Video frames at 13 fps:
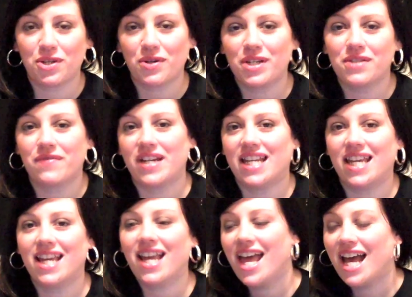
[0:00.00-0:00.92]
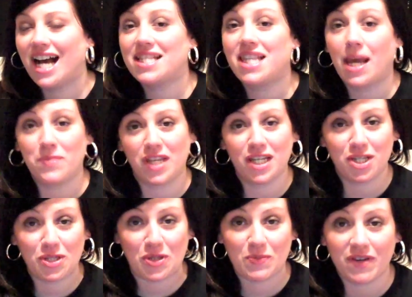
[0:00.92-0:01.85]
Choice Reading, attempting
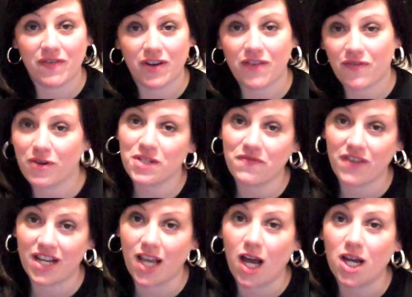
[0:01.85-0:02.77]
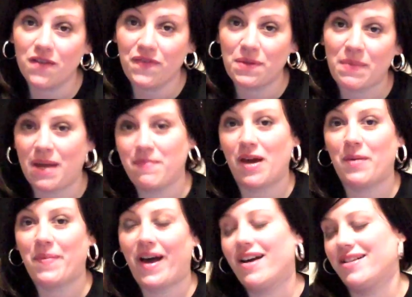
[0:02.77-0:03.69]
to do my very first vlog of In My
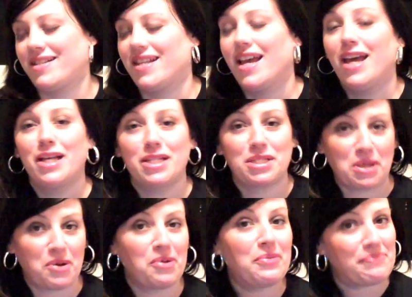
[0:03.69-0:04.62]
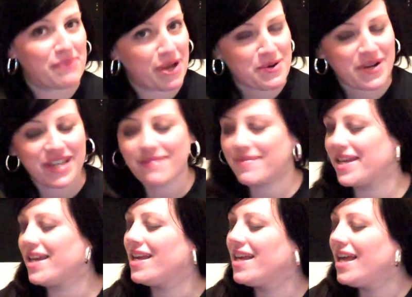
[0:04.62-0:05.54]
Mailbox, so bear with
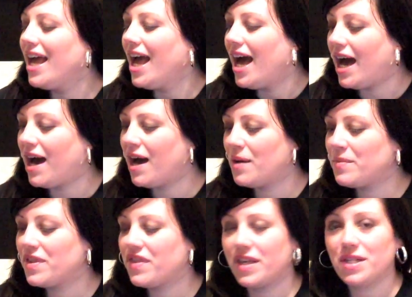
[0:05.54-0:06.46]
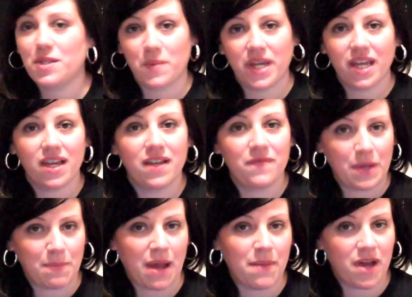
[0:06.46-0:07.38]
me. This week, In
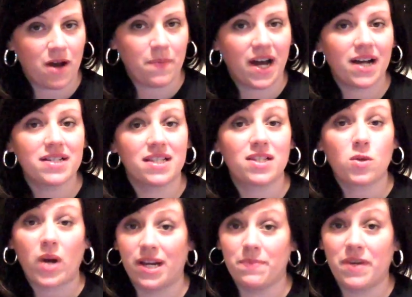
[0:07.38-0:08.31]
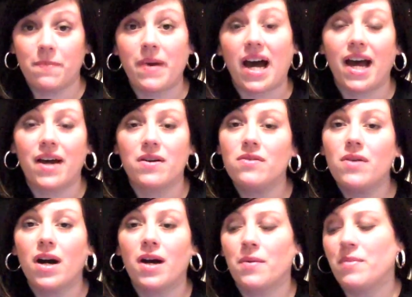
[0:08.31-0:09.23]
My Mailbox, it's quite a big
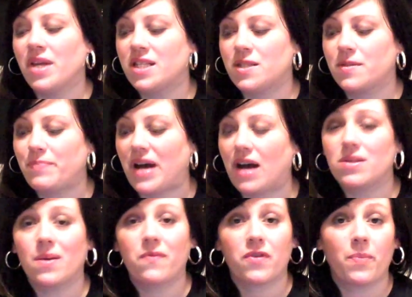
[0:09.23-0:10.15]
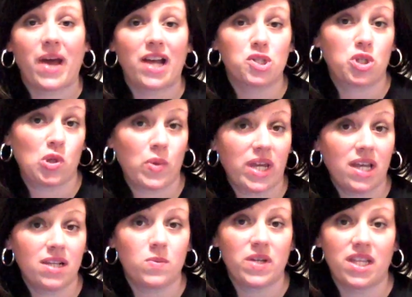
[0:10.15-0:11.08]
pile. It's piled up for the past 2
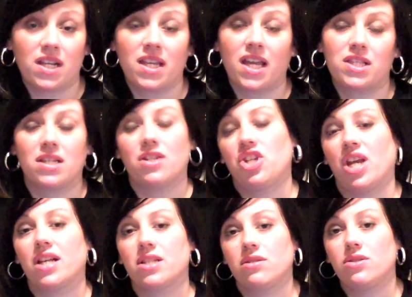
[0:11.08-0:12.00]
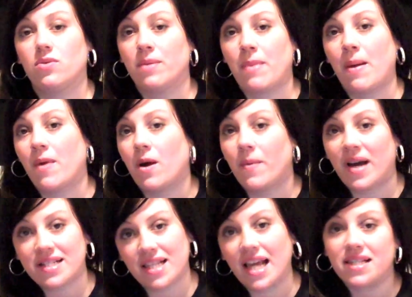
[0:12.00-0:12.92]
weeks. We didn't get a chance to do In My
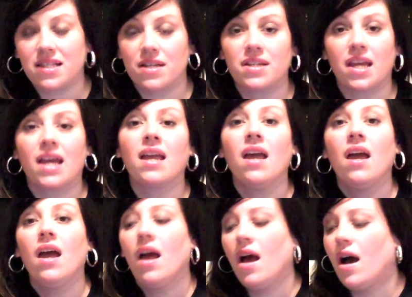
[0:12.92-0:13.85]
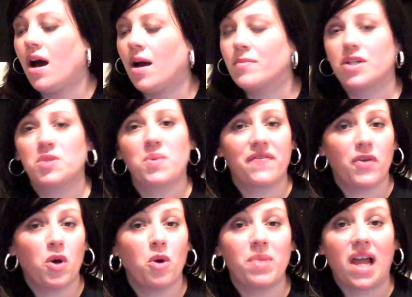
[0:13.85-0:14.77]
Mailbox last Sunday, because we have the
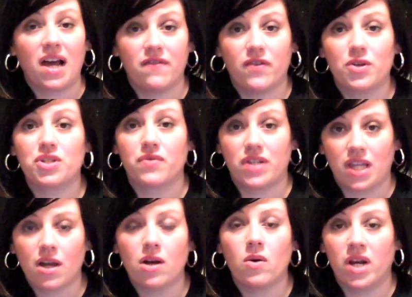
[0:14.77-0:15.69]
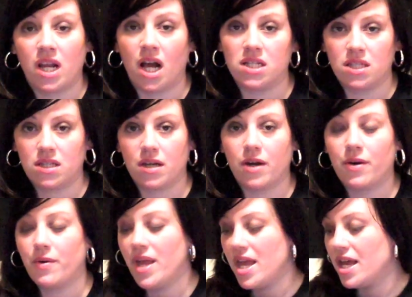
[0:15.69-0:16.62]
whole blogiversary thing going on,
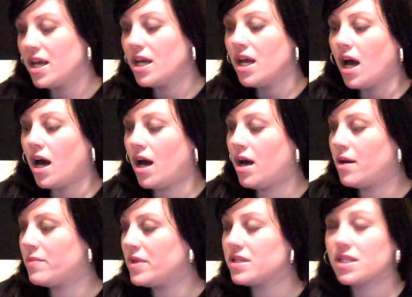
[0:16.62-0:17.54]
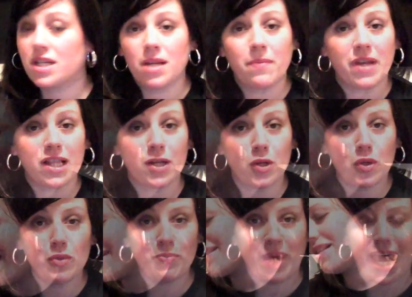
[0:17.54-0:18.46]
so it's going to be a
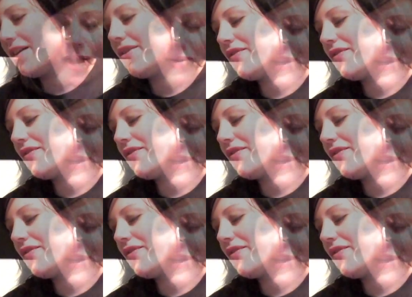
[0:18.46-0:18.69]
little pile